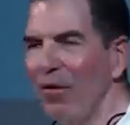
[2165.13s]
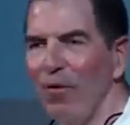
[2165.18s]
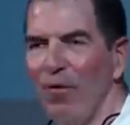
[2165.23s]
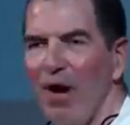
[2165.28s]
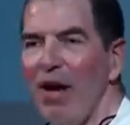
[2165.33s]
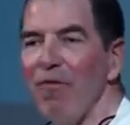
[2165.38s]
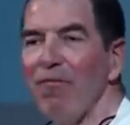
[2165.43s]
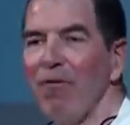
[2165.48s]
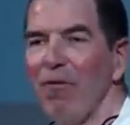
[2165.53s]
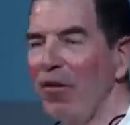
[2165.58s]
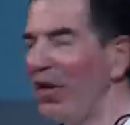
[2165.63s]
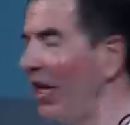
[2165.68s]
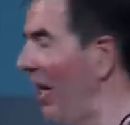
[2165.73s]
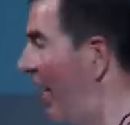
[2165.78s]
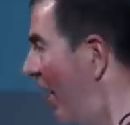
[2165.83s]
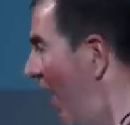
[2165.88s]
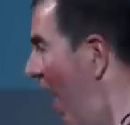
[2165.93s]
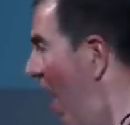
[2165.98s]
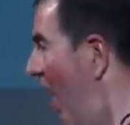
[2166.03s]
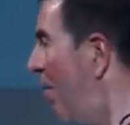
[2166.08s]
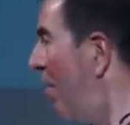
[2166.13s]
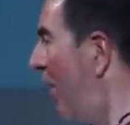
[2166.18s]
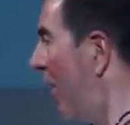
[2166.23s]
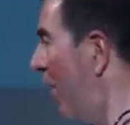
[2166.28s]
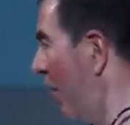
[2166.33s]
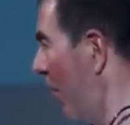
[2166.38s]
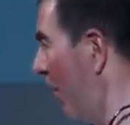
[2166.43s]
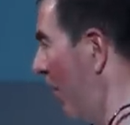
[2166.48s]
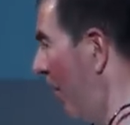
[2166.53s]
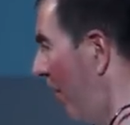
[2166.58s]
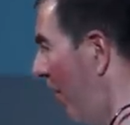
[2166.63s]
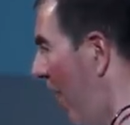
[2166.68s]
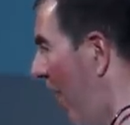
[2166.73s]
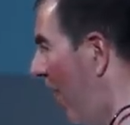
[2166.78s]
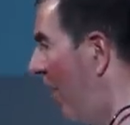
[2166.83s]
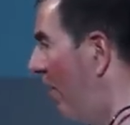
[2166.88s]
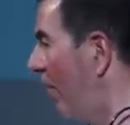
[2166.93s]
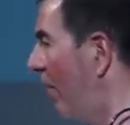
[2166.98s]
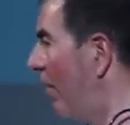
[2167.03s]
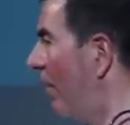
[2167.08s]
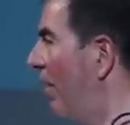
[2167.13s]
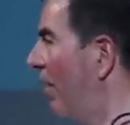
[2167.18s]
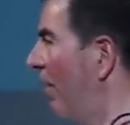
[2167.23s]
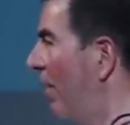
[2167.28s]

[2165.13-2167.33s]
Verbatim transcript: to wait for the economy to turn around